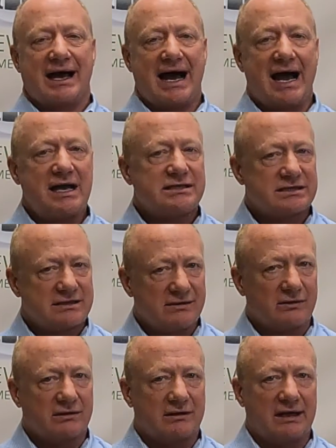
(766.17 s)
I
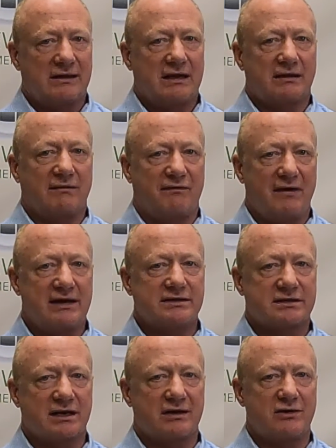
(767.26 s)
still think that the Fed
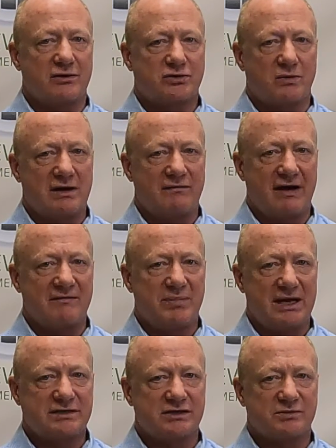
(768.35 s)
is going to go 25
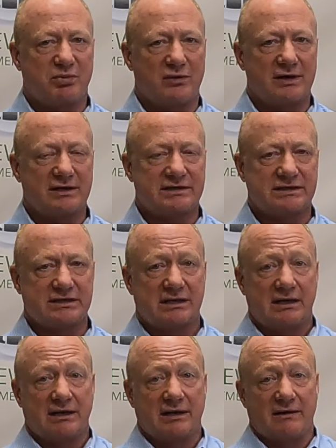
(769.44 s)
basis points
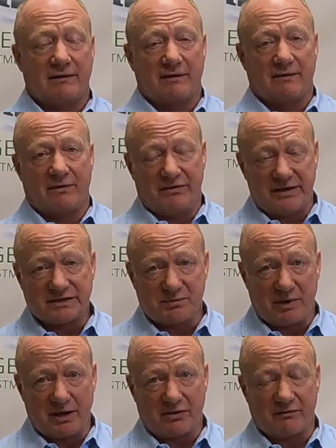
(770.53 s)
this
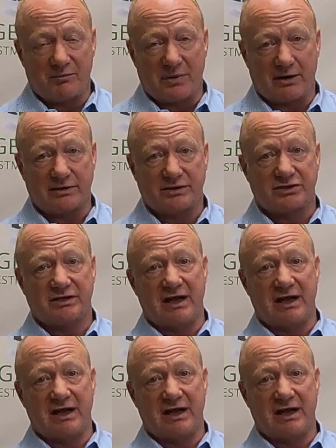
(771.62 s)
month of March.